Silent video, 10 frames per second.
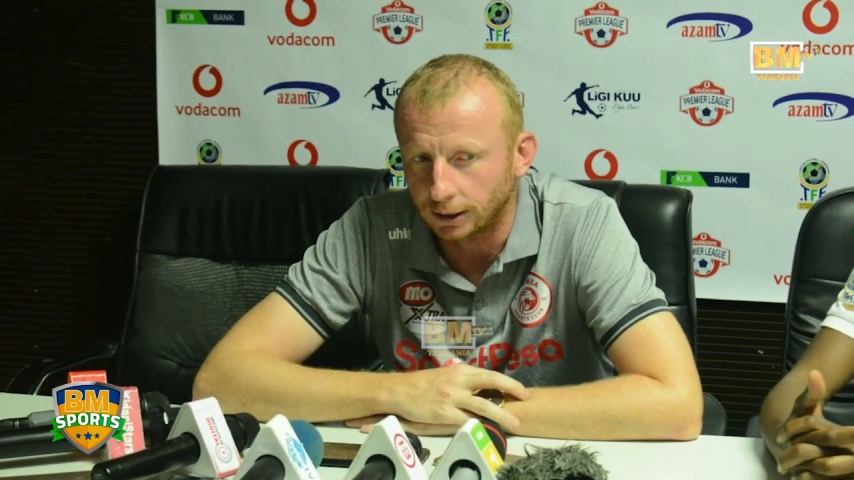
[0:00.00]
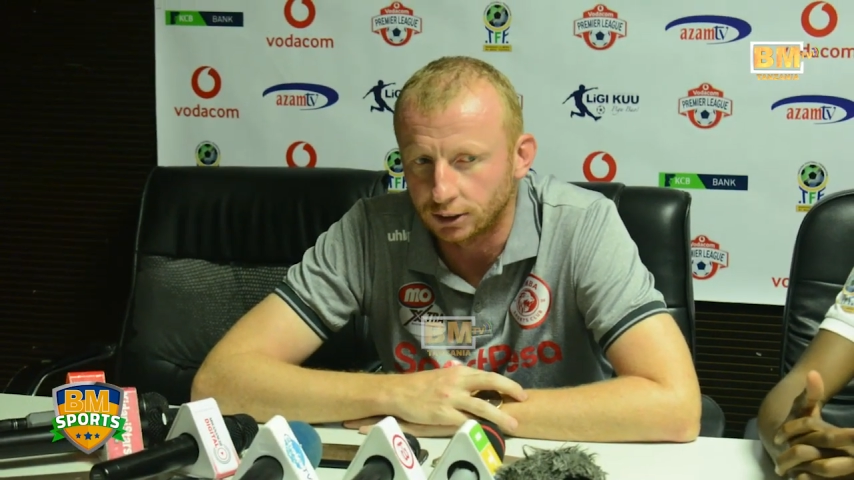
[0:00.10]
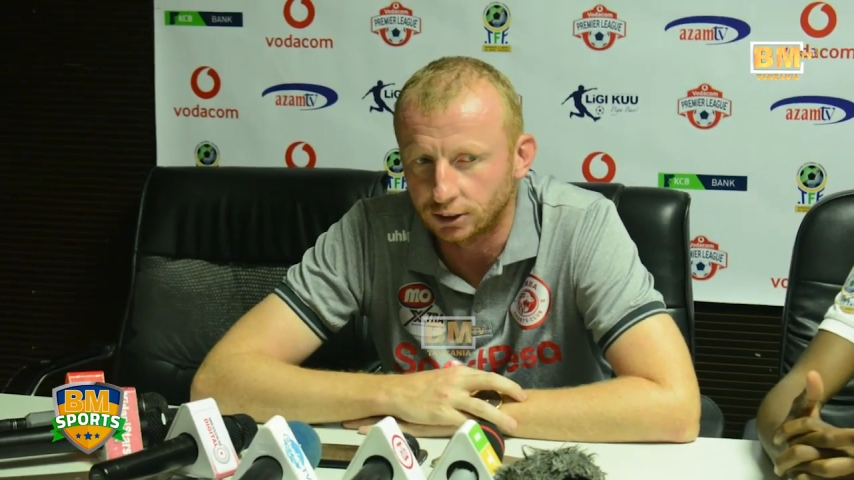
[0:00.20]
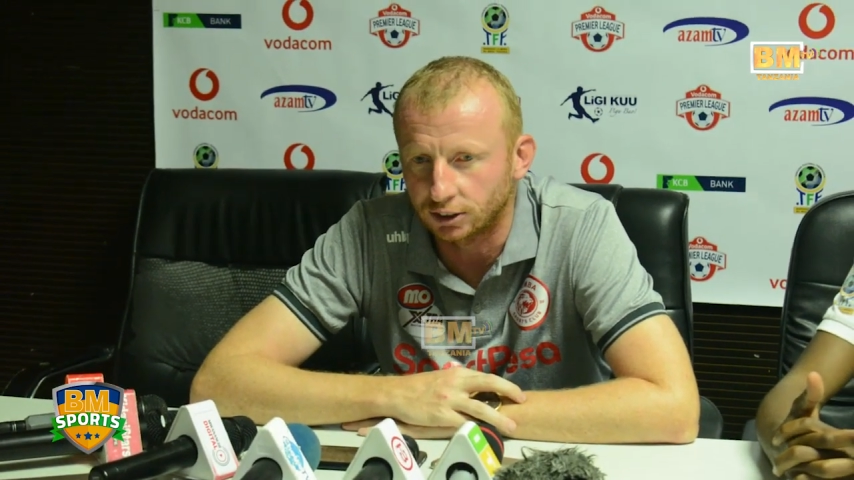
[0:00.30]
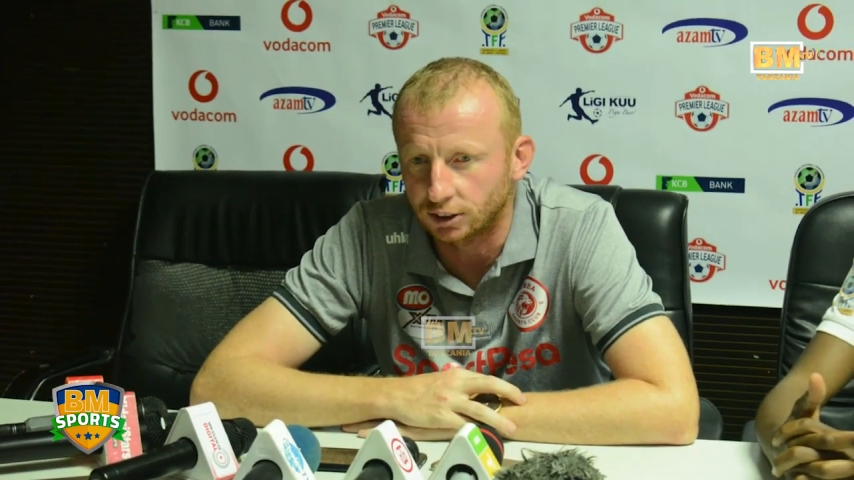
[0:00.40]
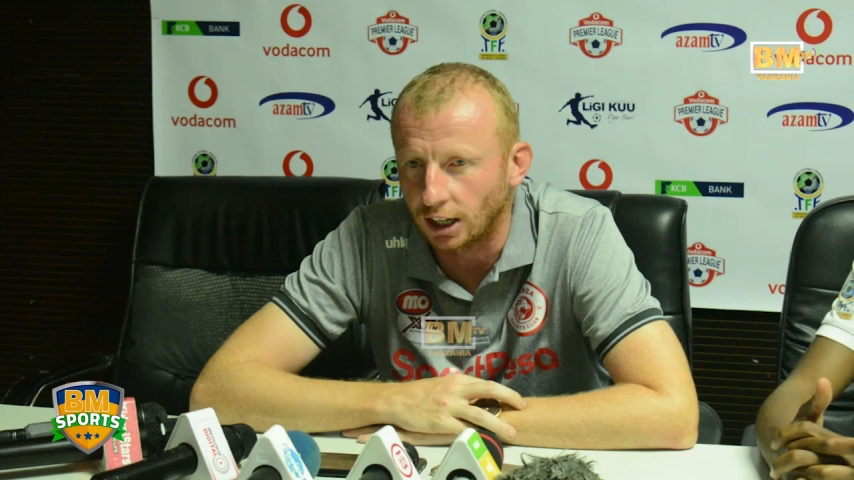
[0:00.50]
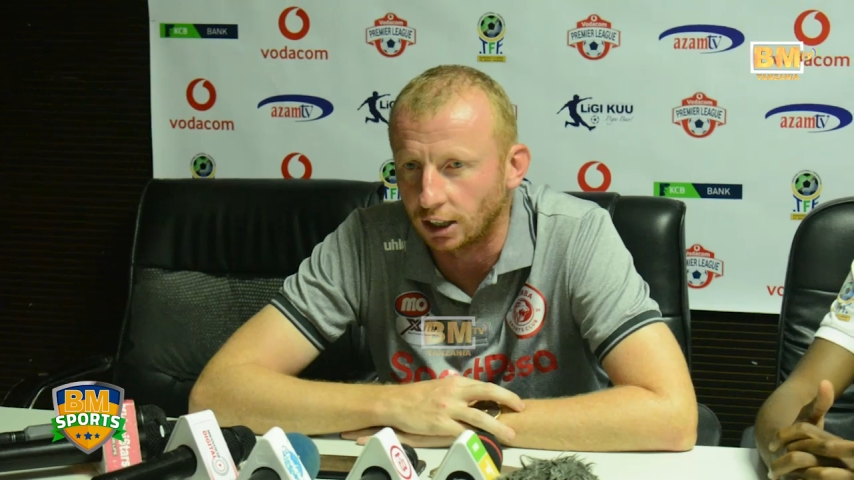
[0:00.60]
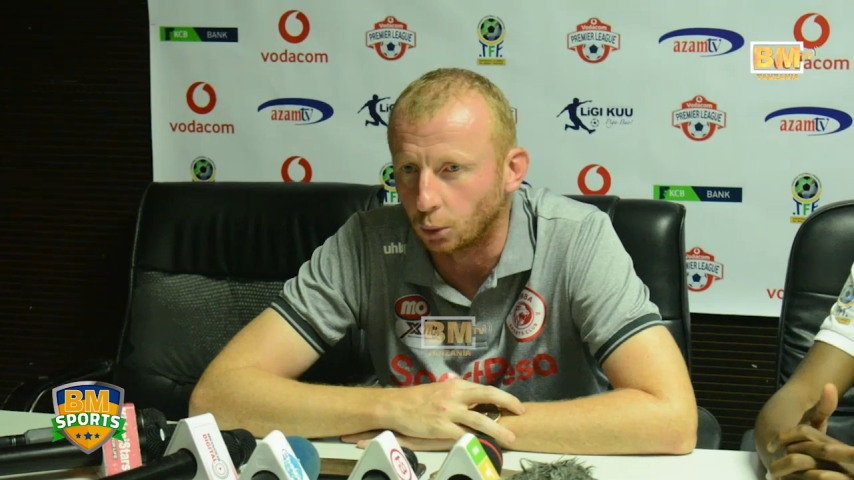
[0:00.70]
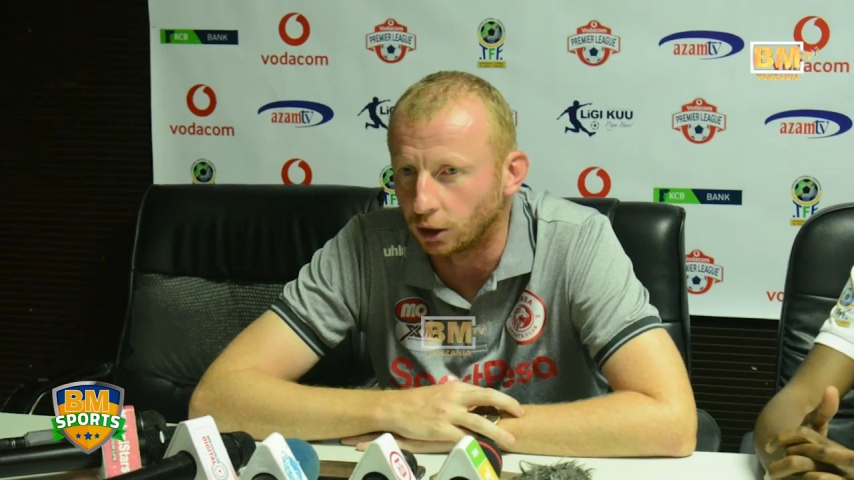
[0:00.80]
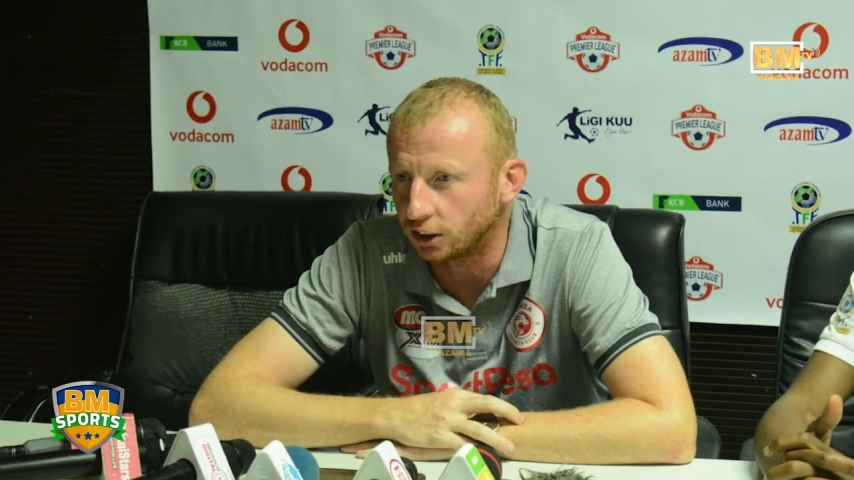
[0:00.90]

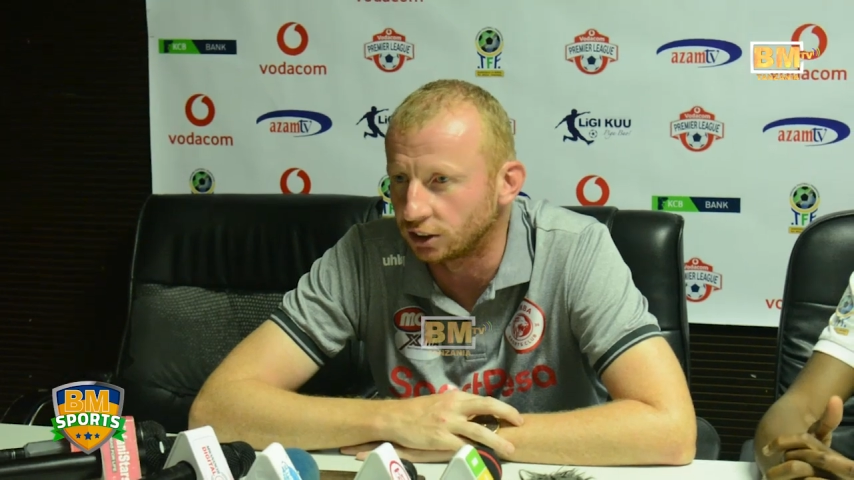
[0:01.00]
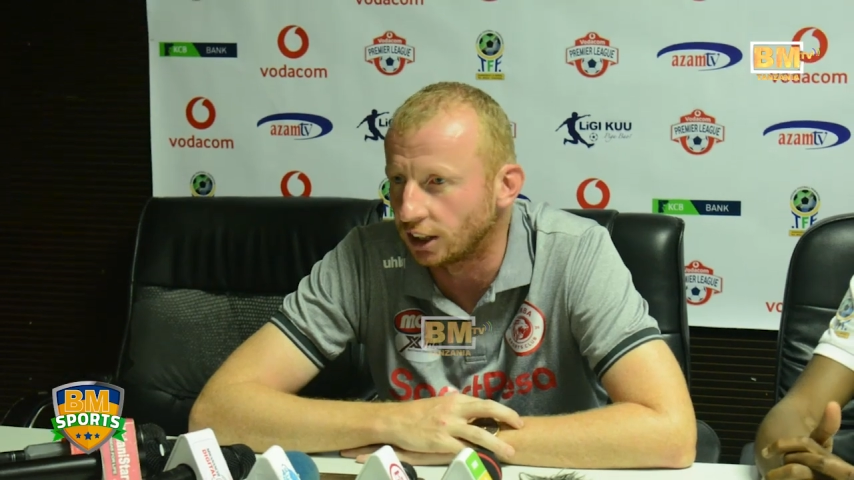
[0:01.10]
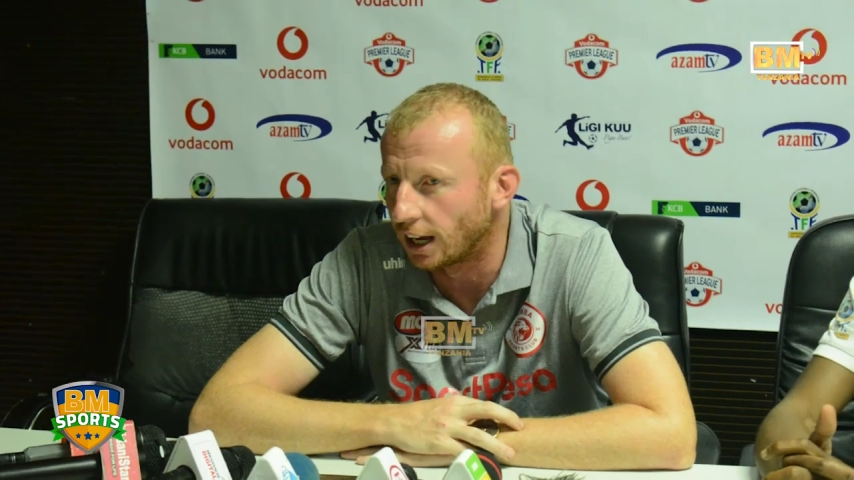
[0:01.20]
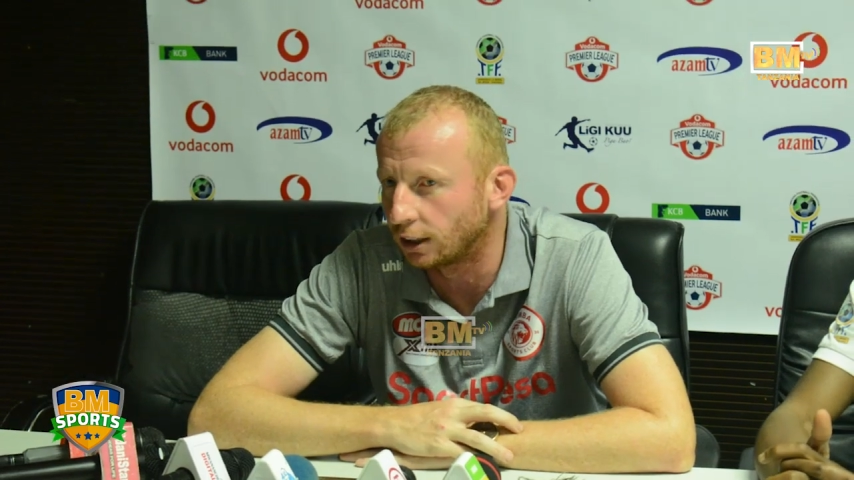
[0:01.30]
say what is in the